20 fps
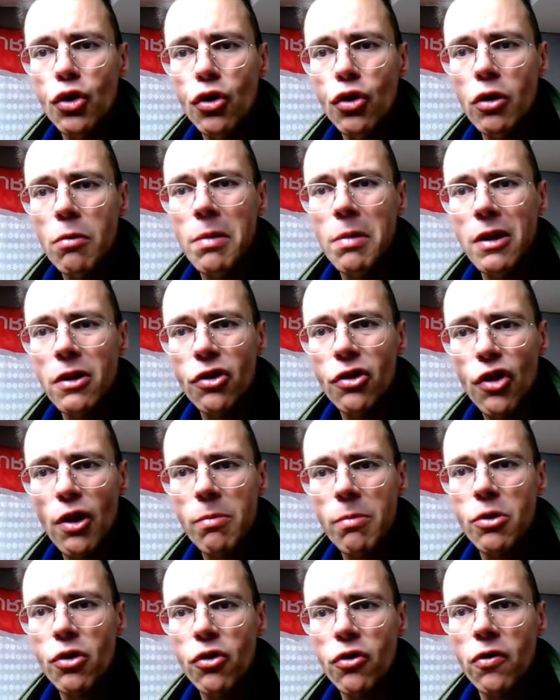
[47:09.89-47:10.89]
should be
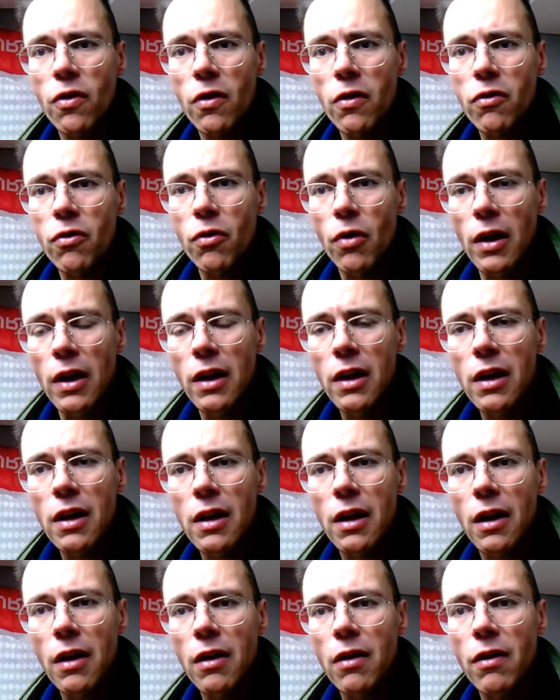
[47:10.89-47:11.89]
subjected to any
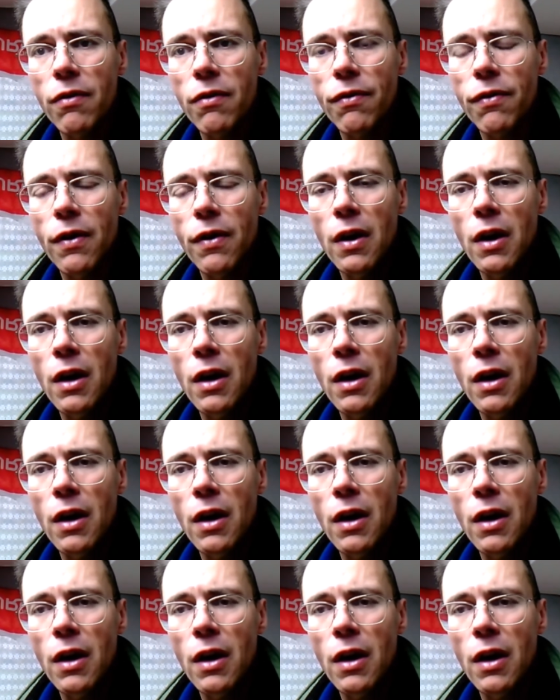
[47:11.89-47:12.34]
kind of